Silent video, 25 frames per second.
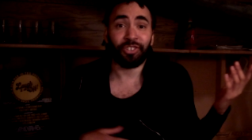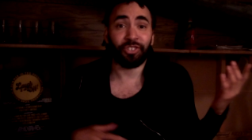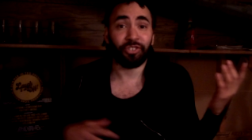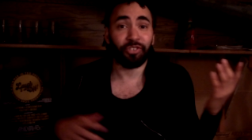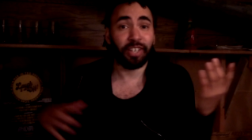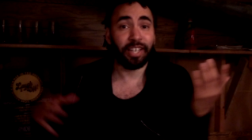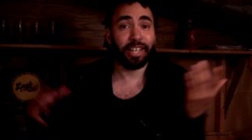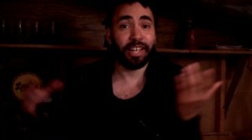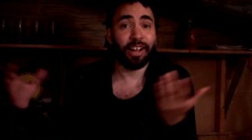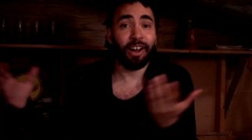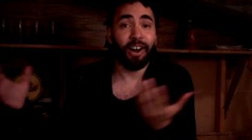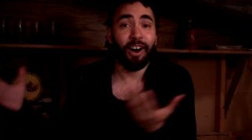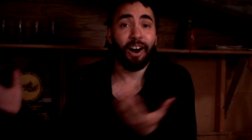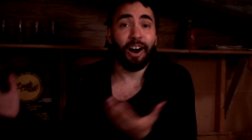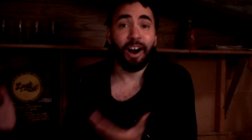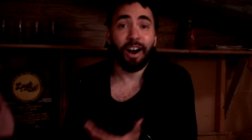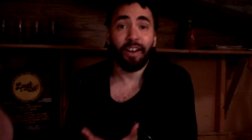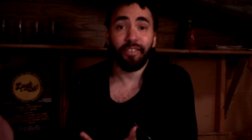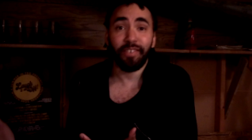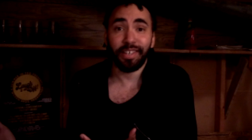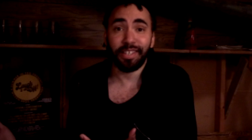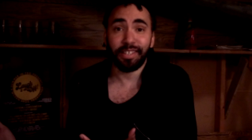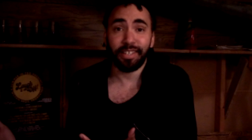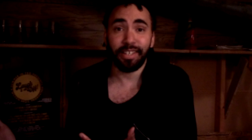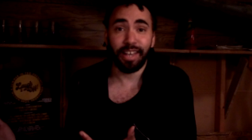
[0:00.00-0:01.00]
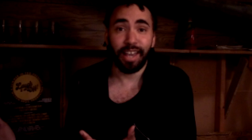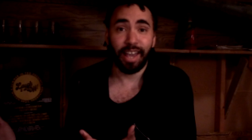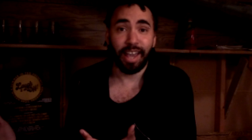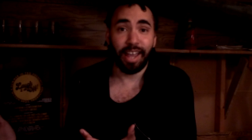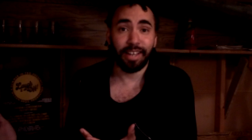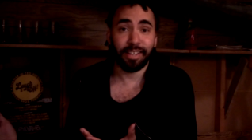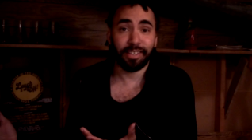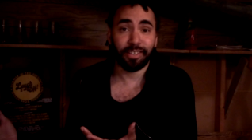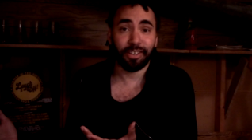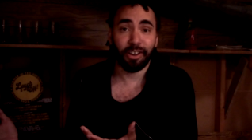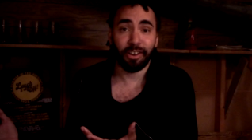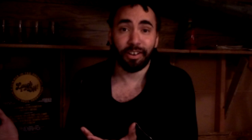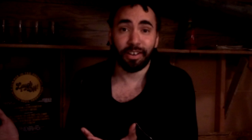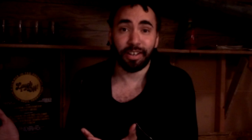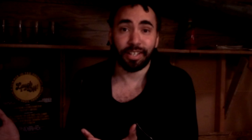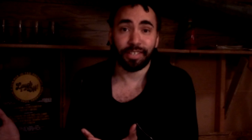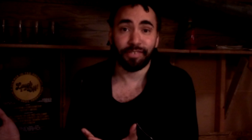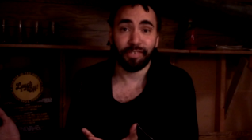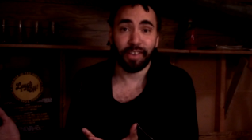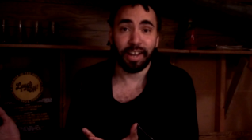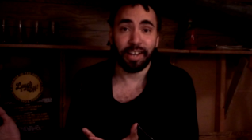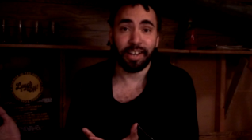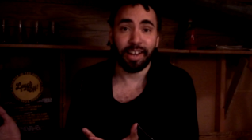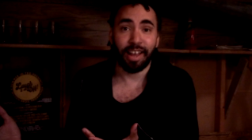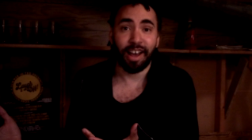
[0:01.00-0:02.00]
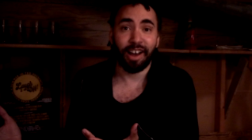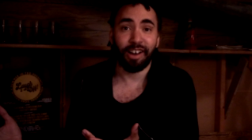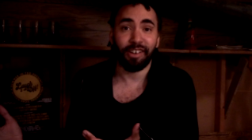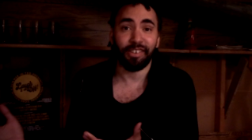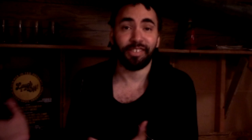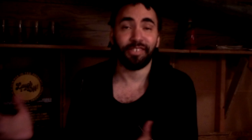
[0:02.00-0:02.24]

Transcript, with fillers: Trina obviously hates Curtis right now,